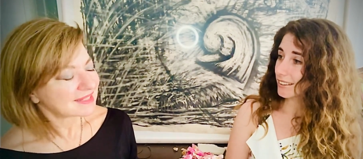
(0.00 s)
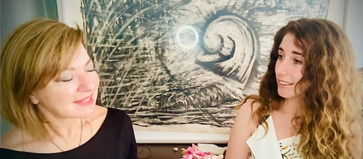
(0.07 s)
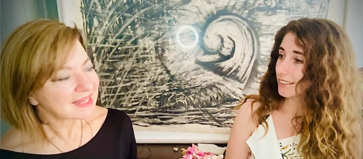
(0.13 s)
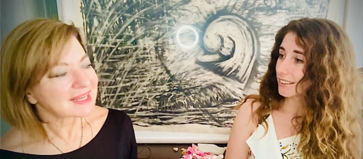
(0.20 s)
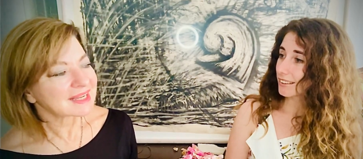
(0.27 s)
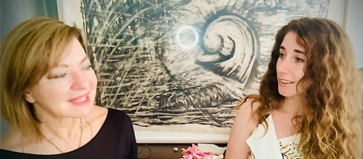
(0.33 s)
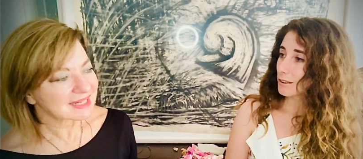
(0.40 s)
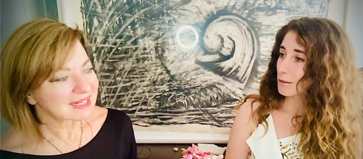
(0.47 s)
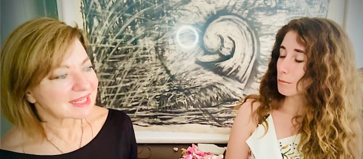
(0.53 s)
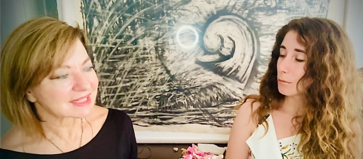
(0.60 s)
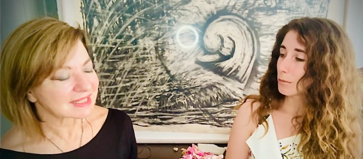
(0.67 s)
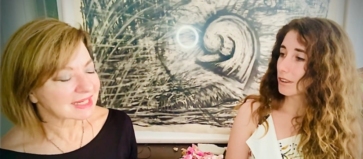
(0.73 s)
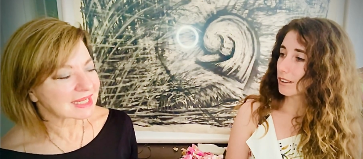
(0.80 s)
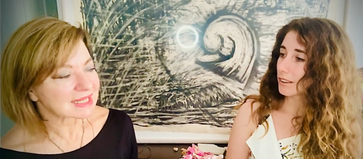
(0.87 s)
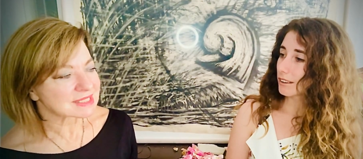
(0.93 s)
Speaker 1: Yeah,
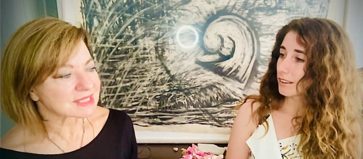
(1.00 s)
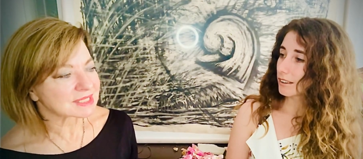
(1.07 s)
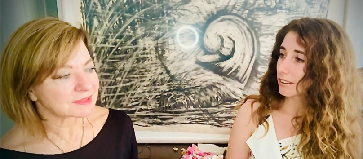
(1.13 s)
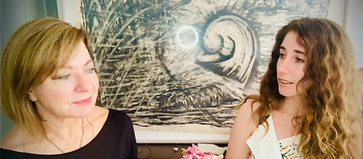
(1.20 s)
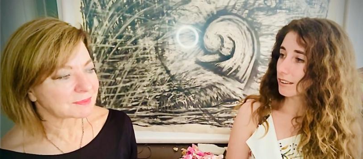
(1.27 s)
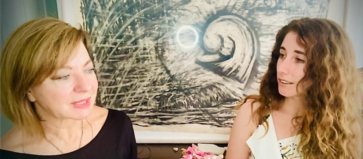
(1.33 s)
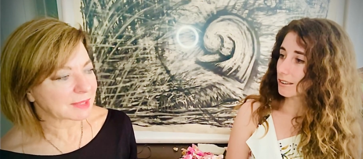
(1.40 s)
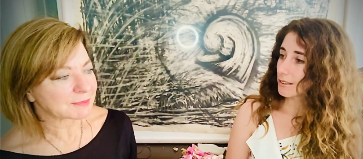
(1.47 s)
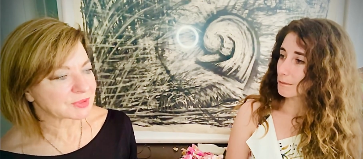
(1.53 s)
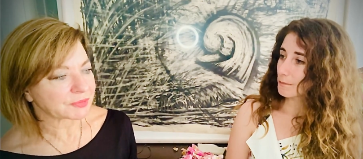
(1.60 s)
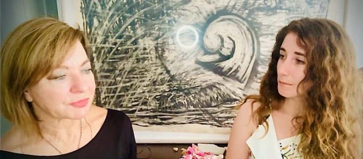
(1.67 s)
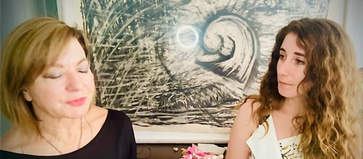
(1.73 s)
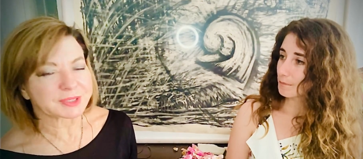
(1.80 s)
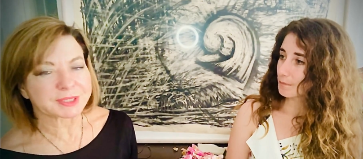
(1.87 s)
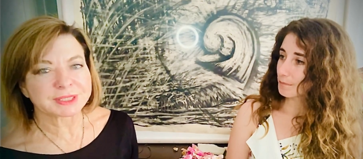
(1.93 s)
like last year we kept
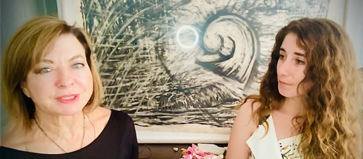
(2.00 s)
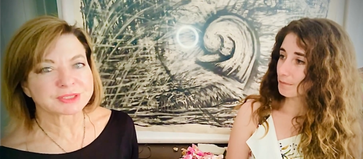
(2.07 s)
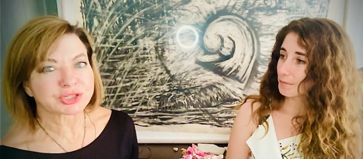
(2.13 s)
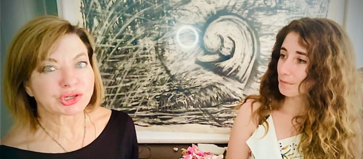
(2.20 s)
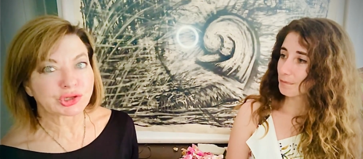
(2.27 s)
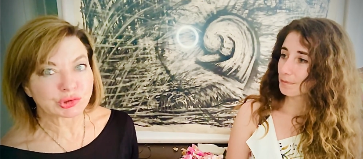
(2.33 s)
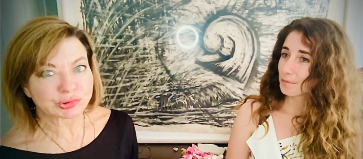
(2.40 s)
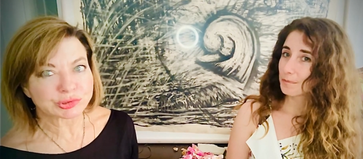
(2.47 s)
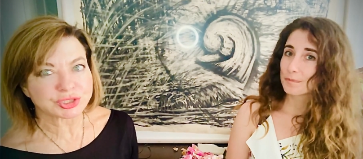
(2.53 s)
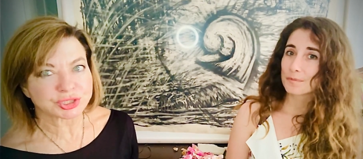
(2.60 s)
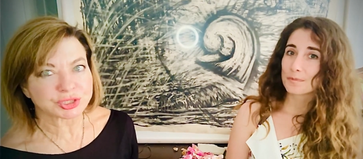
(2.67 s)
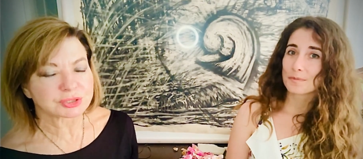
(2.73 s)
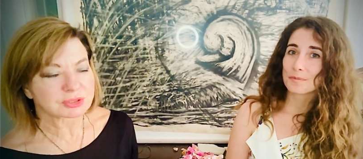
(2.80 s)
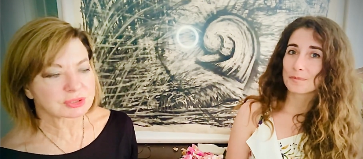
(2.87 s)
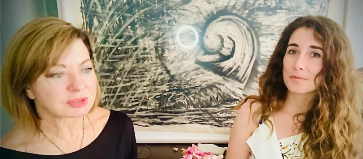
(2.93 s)
on threatening to
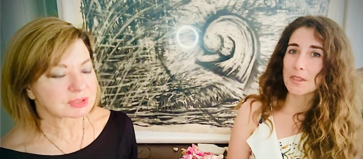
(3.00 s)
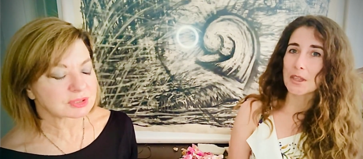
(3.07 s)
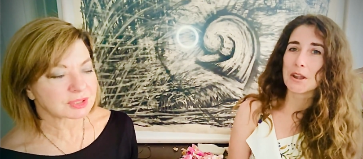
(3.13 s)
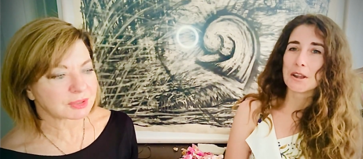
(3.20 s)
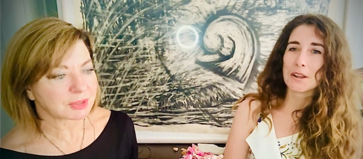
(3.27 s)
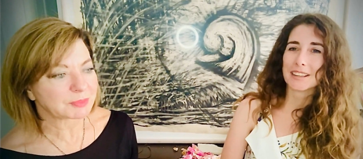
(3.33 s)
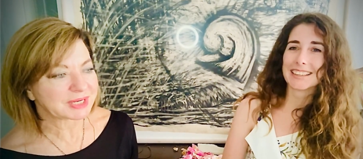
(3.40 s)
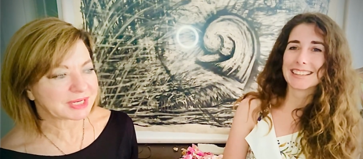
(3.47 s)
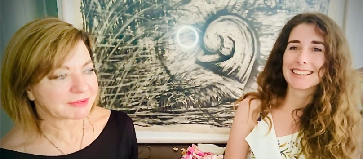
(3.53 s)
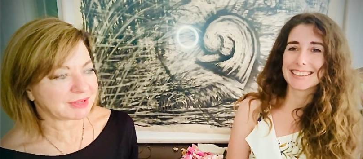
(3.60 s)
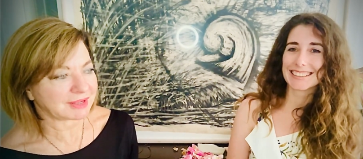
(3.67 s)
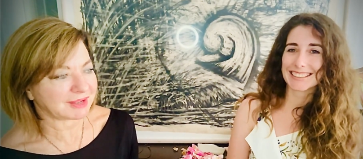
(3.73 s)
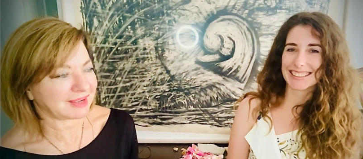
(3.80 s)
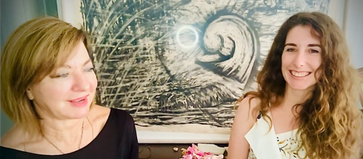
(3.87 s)
launch, you know, and we never,